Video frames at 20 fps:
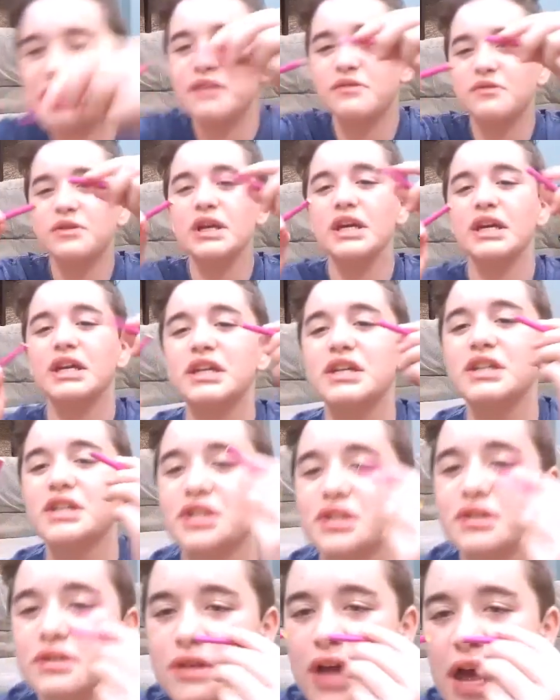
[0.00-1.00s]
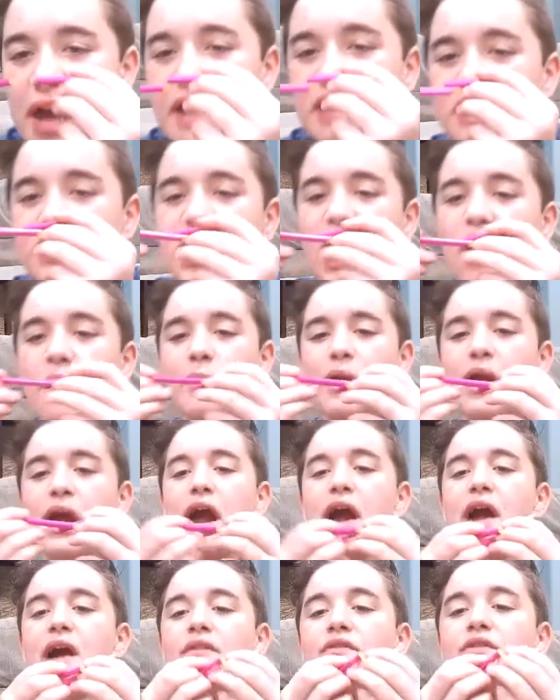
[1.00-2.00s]
link in this. Like, tell me
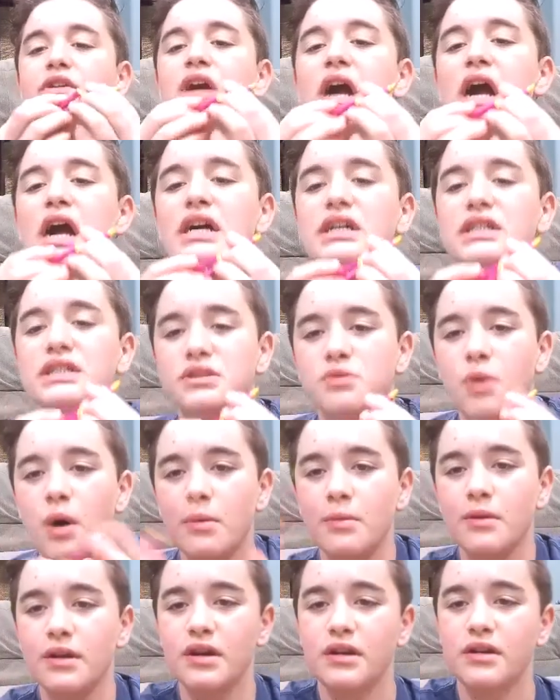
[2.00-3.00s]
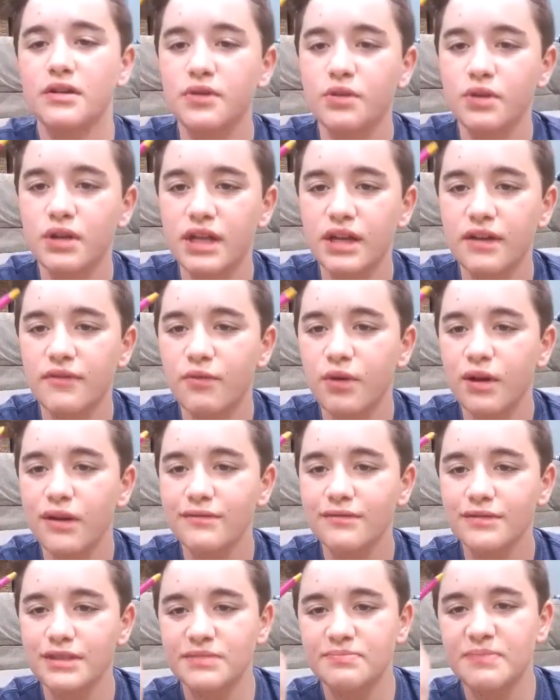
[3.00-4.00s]
if you guys want me to do a giveaway
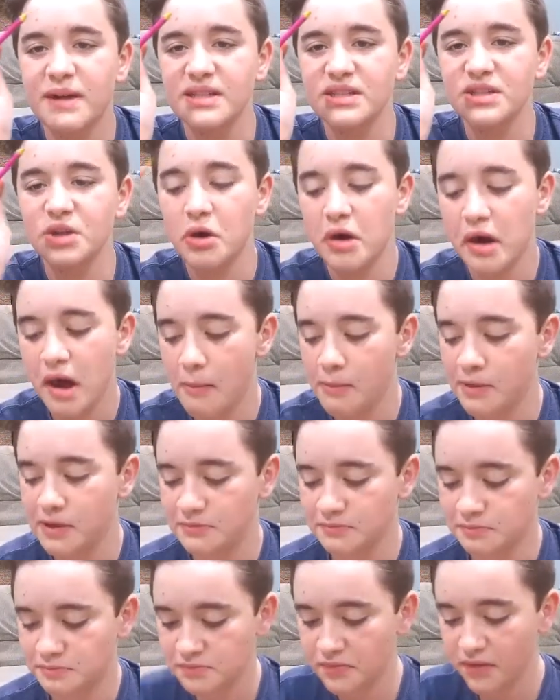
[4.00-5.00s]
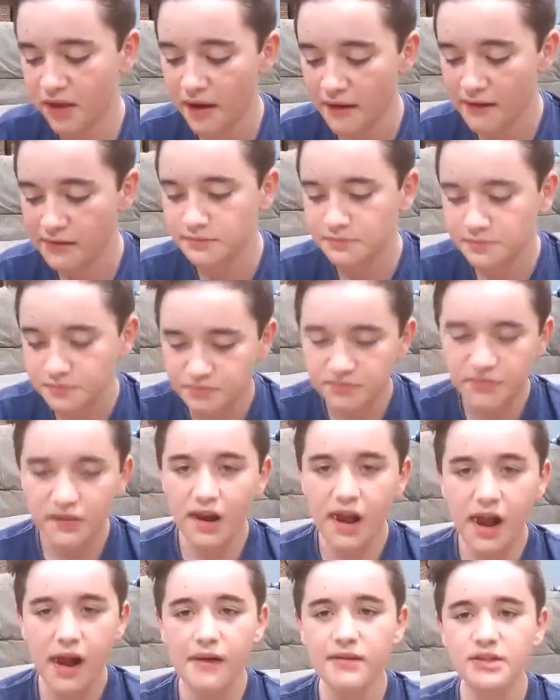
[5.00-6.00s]
for this pencil. I mean,
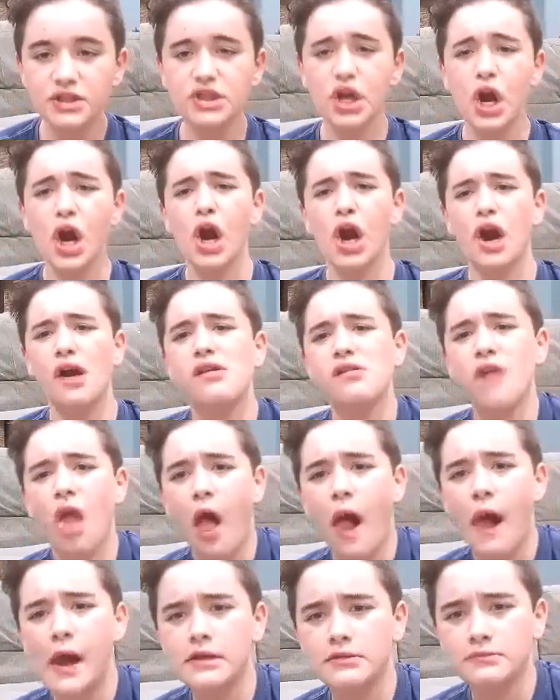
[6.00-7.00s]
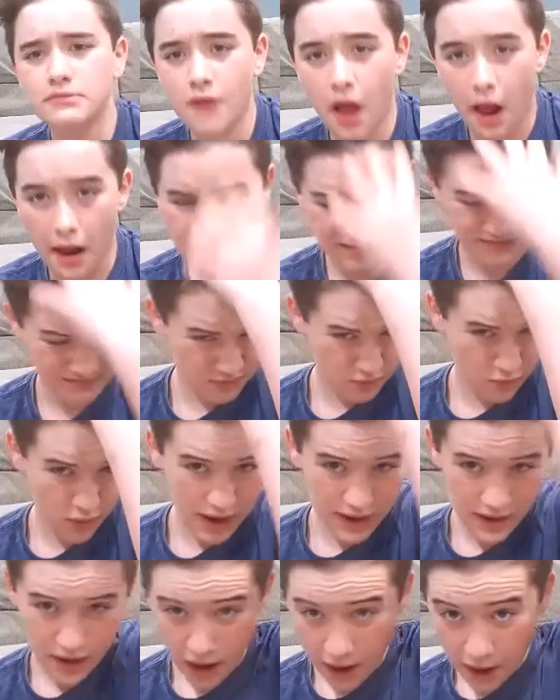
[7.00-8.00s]
sure,
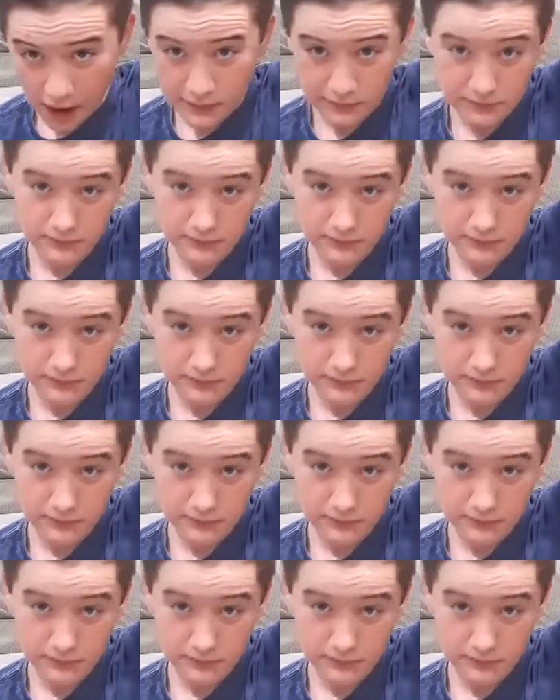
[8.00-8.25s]
why not?